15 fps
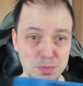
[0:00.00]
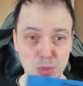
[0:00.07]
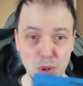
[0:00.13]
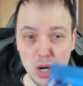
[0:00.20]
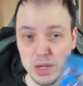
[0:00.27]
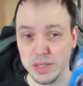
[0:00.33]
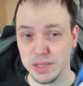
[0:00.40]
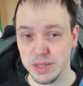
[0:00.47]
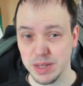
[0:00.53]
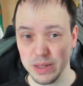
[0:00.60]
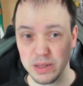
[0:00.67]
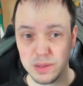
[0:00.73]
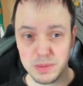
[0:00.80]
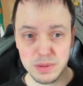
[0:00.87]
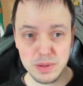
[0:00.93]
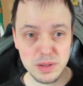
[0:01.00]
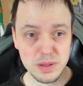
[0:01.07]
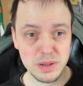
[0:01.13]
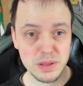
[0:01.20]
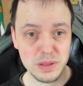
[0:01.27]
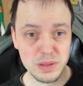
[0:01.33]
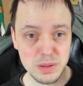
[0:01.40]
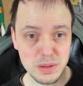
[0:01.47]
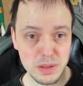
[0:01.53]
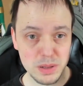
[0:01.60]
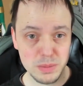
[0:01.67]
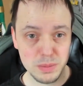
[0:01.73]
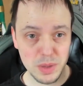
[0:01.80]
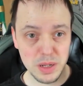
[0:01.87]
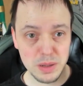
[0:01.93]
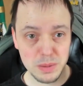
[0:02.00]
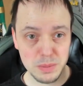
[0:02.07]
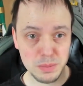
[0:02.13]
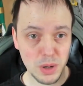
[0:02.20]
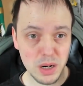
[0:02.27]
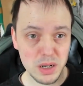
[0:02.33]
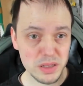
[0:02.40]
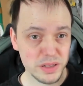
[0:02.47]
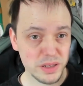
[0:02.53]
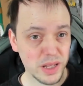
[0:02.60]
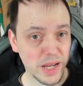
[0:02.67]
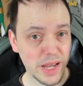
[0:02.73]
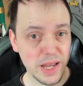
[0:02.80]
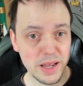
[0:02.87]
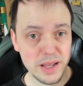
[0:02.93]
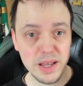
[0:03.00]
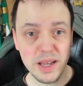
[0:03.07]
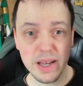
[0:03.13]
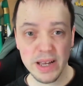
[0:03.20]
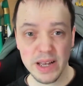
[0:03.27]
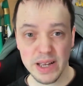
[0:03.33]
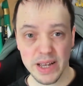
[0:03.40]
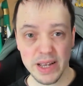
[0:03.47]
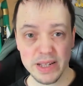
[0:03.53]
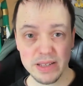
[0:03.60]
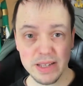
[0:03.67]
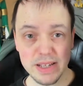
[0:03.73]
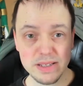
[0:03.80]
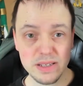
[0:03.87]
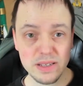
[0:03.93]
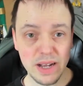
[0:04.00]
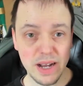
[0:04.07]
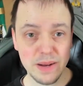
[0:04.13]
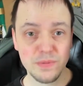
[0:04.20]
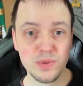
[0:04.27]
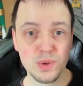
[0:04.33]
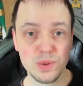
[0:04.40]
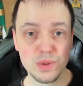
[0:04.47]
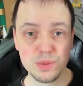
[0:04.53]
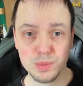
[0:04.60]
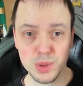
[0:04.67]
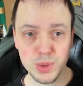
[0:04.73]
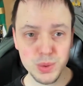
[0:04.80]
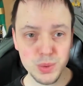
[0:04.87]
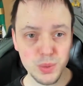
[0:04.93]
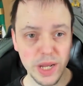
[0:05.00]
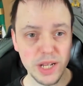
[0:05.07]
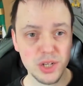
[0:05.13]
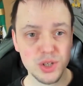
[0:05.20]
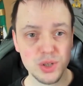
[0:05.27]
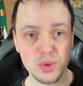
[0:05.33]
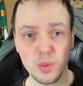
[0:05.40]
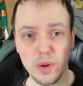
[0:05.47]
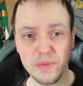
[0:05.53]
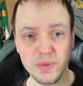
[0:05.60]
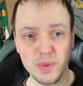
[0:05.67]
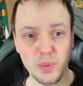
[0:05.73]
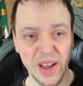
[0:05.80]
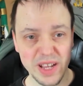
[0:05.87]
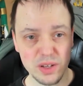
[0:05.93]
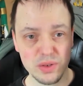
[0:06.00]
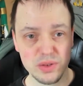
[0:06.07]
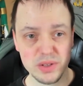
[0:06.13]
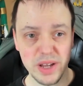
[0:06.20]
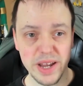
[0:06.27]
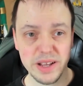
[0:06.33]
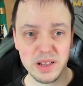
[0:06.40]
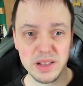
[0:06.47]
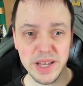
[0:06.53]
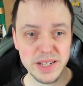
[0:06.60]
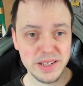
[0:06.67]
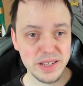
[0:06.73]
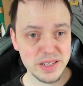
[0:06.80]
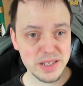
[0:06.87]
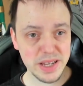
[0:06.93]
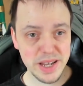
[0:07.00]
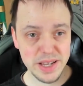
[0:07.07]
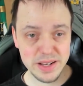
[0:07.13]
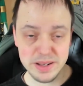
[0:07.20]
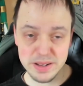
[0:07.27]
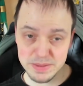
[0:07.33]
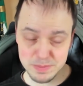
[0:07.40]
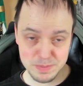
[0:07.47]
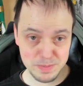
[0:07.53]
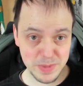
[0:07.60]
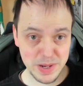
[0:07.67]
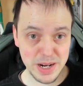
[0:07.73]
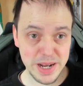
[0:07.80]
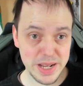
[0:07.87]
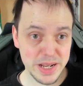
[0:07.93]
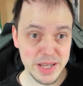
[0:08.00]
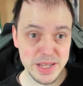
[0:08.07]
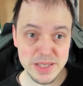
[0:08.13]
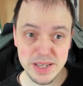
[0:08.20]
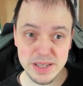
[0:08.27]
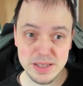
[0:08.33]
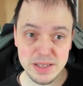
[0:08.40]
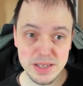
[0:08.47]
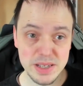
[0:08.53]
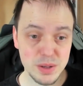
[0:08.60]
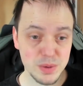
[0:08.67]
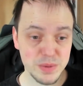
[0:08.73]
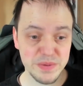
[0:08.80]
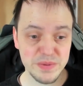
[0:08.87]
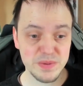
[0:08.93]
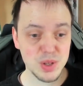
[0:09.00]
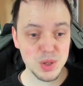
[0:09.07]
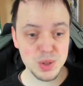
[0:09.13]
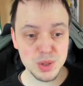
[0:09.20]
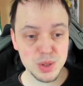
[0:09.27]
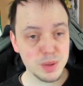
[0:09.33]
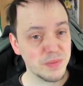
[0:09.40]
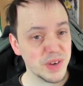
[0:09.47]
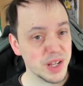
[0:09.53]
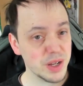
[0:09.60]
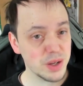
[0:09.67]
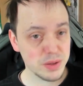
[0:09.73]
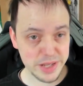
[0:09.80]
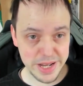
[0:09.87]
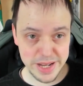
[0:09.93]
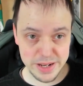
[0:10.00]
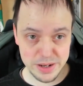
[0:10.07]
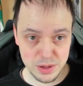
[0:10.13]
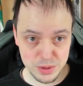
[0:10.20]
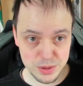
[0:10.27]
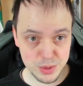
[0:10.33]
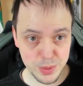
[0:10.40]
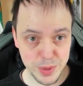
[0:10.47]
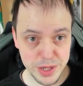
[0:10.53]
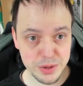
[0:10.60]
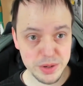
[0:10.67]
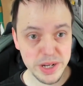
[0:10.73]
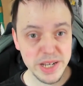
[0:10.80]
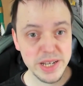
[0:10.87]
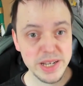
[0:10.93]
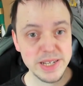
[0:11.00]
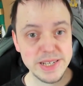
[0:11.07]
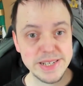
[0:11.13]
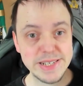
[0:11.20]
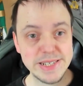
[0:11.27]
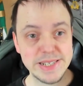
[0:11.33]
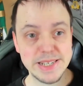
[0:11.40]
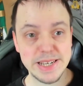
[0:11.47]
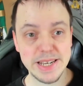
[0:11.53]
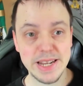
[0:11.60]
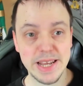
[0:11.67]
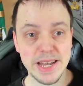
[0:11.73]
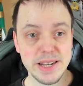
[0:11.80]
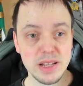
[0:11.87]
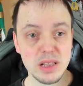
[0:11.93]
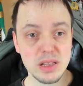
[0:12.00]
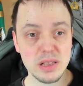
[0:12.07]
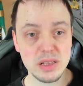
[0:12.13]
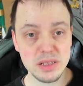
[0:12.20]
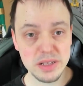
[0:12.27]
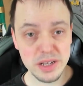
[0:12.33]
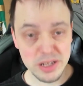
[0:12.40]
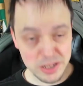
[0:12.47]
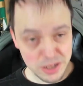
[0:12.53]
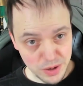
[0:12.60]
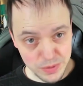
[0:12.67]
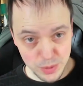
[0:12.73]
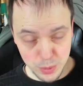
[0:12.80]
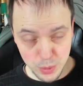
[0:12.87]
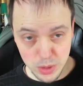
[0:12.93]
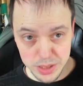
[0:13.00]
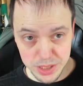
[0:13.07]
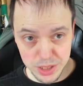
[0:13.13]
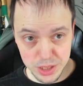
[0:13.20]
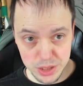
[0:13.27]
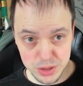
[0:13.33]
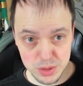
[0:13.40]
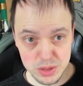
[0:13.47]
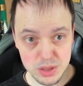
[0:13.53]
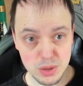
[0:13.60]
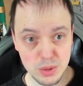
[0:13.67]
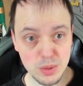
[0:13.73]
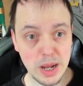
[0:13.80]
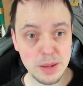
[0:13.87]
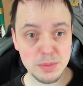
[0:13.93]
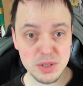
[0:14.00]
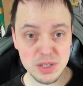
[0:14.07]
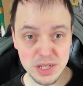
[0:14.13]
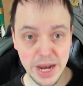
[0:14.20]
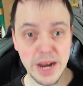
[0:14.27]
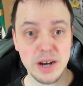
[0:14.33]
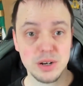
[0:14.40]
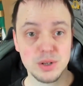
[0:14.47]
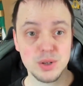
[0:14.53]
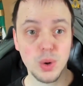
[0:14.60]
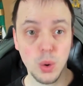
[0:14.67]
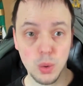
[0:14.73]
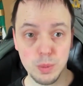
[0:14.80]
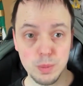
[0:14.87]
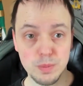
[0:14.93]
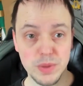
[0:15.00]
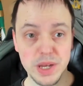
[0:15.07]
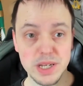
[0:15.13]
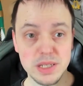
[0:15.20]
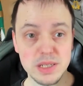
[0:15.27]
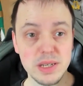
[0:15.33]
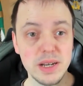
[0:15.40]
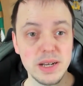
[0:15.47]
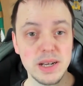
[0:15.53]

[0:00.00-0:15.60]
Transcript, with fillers: box in the in the in the in the parcel I had and that's the Time Force Blue Ranger with the Vector Cycle, and this had, as I've seen on YouTube videos and on Twitter, it had a lot of quality issues, so I'm scared to open this.